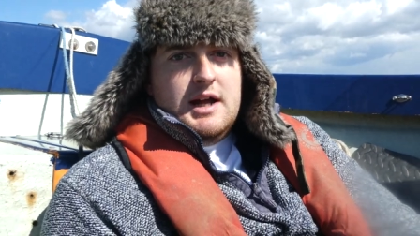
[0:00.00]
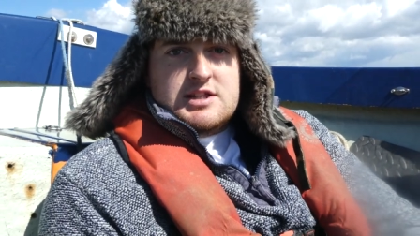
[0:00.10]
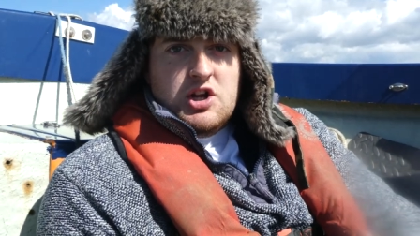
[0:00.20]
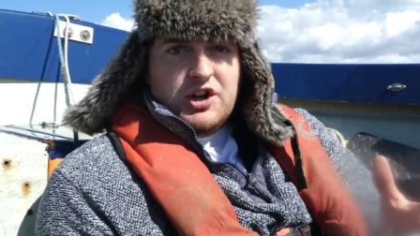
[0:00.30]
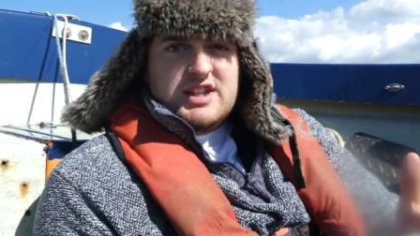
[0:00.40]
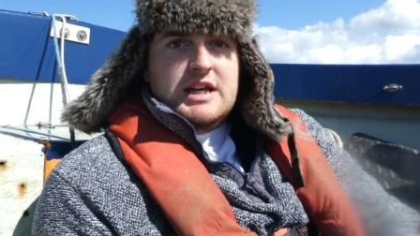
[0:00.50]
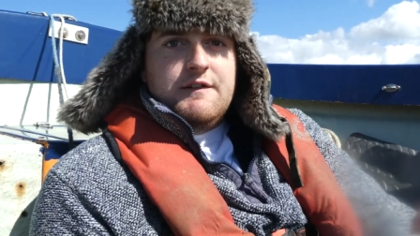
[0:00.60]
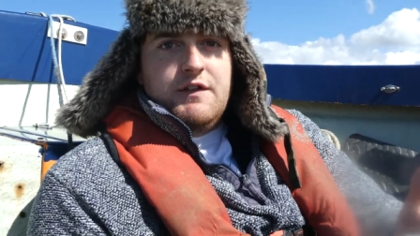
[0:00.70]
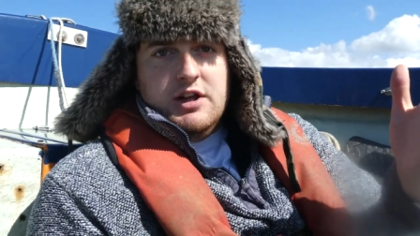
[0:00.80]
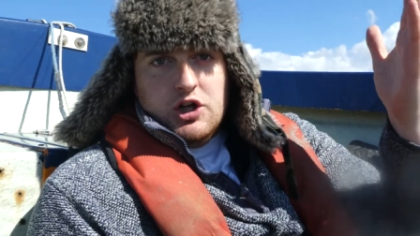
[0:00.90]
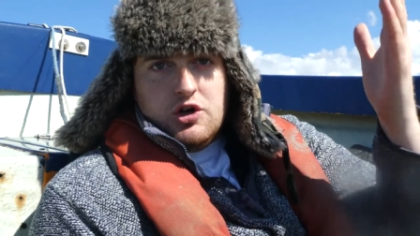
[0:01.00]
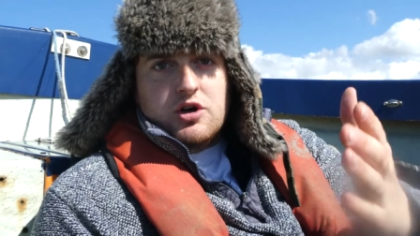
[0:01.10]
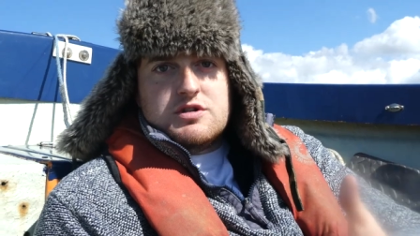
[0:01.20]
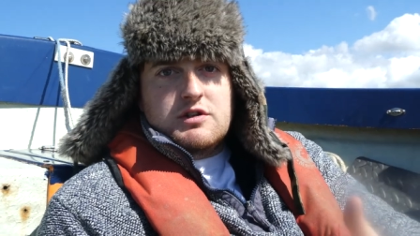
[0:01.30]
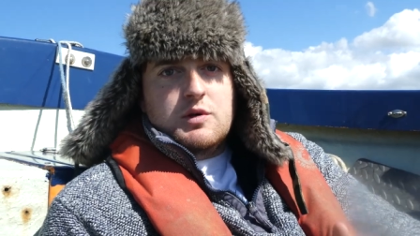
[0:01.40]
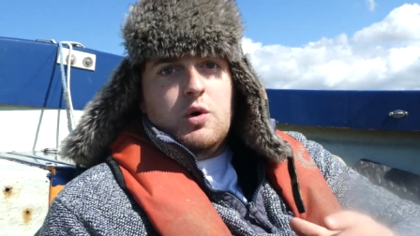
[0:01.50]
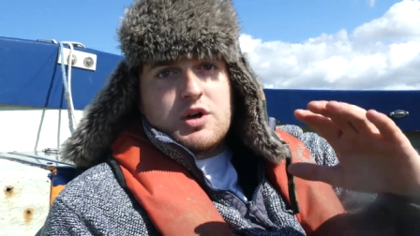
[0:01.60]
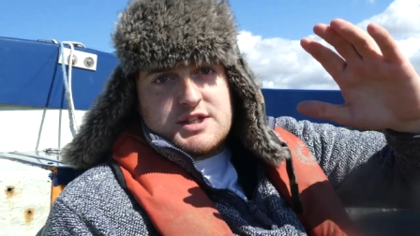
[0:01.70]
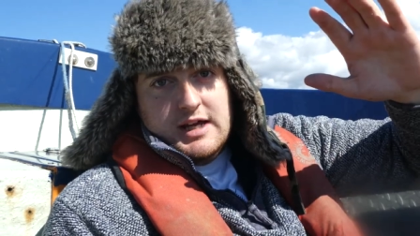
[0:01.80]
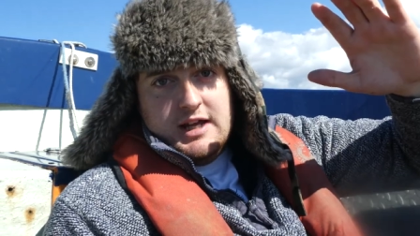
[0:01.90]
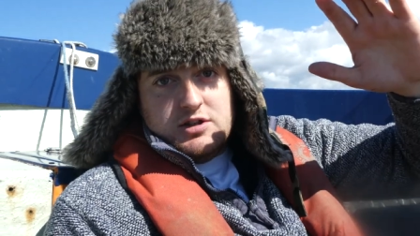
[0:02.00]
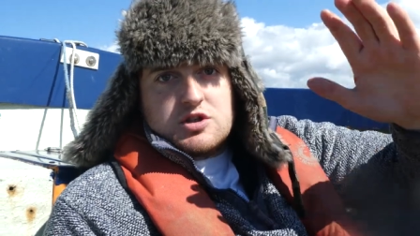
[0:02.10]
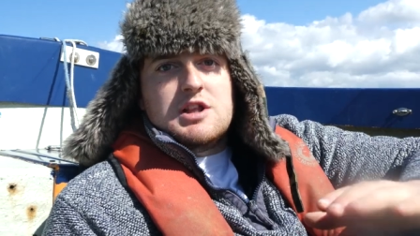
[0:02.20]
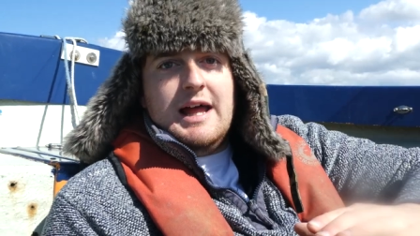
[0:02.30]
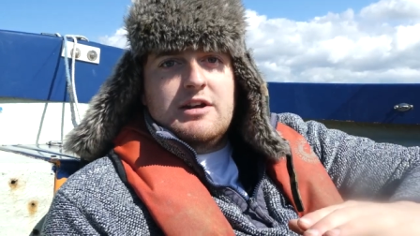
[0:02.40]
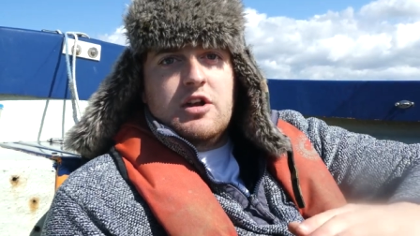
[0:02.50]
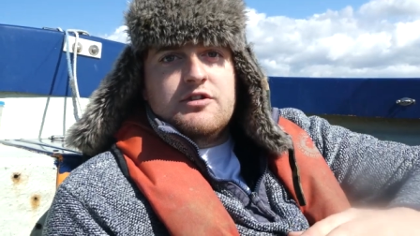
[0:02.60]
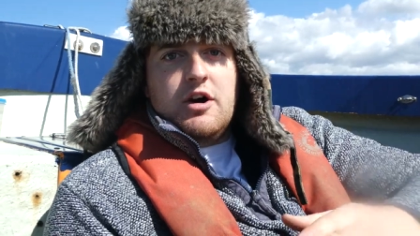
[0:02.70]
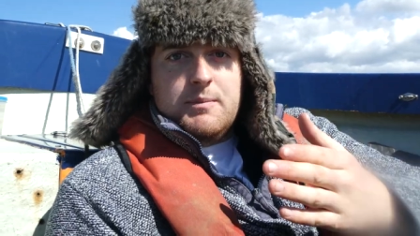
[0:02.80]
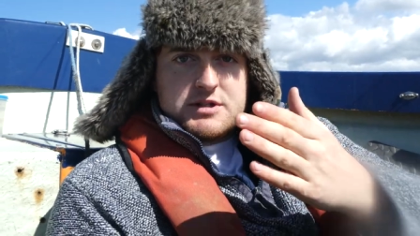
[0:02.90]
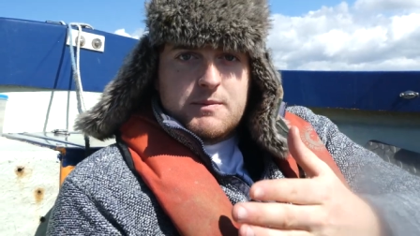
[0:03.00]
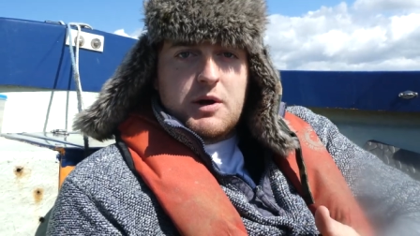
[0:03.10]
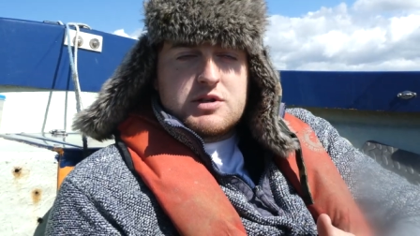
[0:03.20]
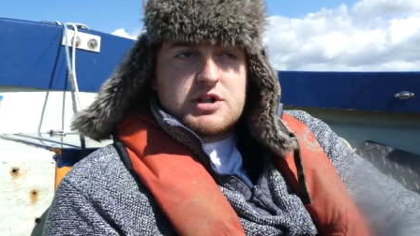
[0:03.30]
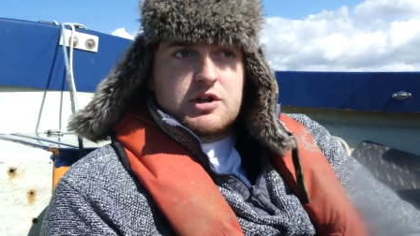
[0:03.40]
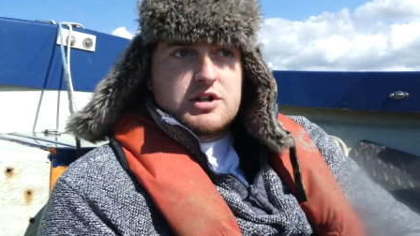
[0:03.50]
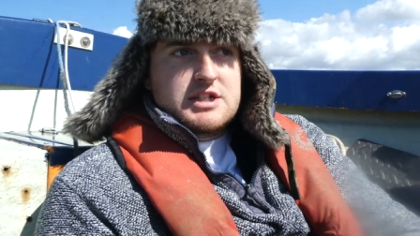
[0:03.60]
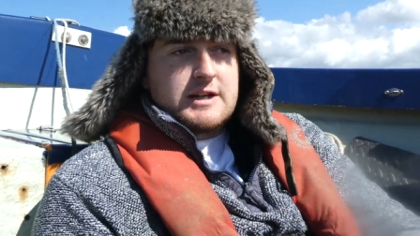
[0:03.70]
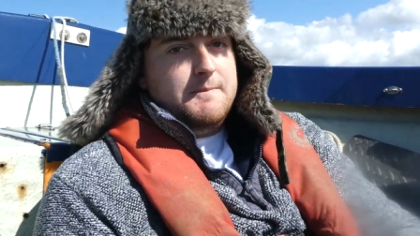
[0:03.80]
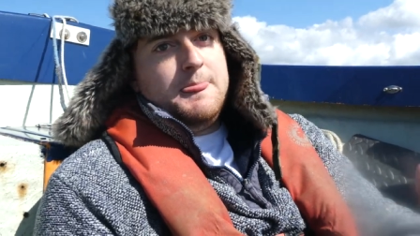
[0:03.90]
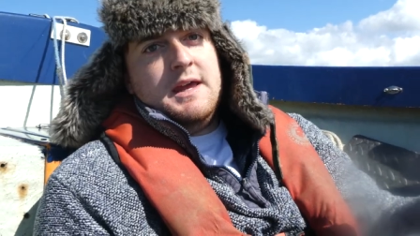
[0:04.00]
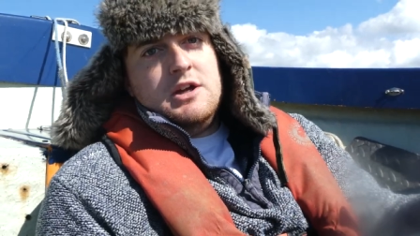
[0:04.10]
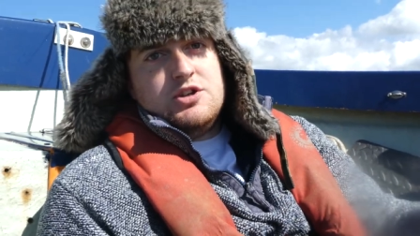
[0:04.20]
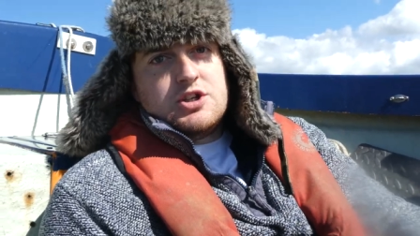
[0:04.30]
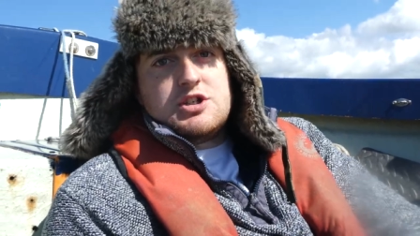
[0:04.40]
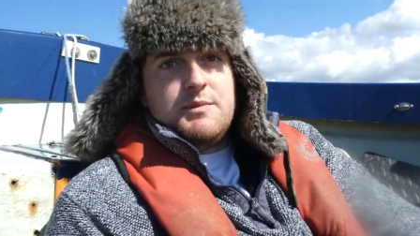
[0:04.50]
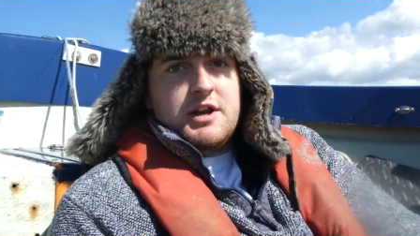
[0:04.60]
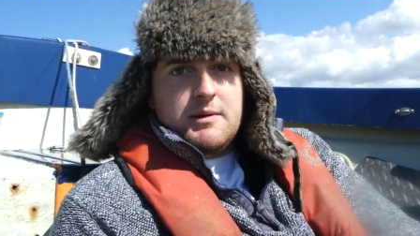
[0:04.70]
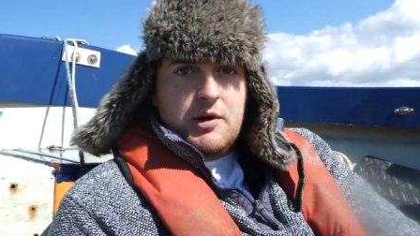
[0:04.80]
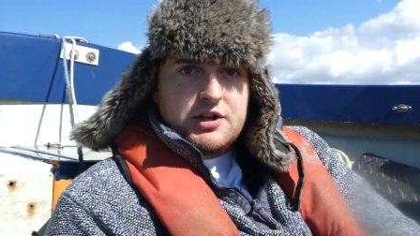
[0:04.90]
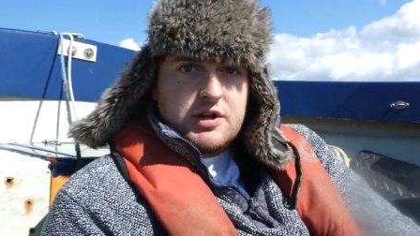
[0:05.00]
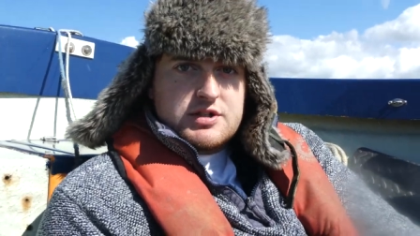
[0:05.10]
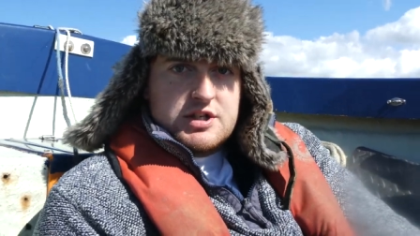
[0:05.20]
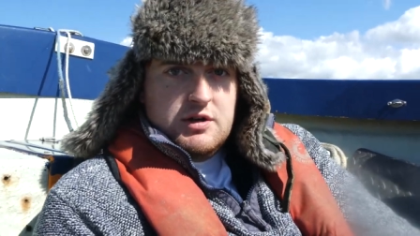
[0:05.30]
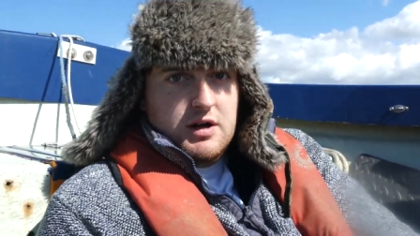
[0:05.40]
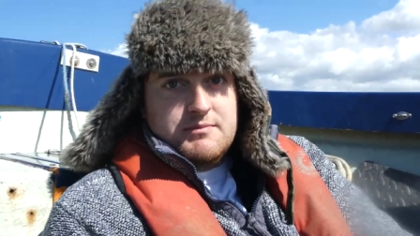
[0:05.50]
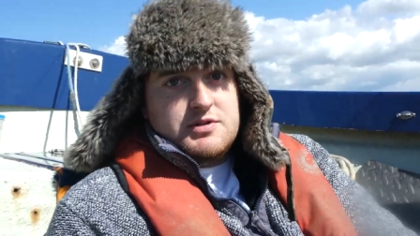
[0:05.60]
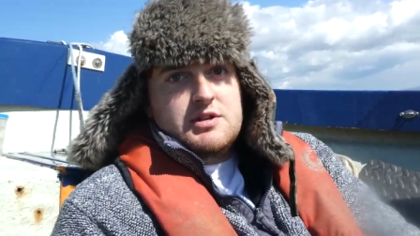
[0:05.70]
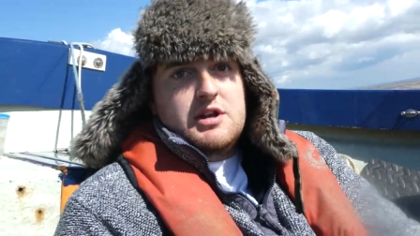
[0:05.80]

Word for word: It's not a deep V that cuts through the water. It does land on top as opposed to cut it. Just something I'm not used to. I'm,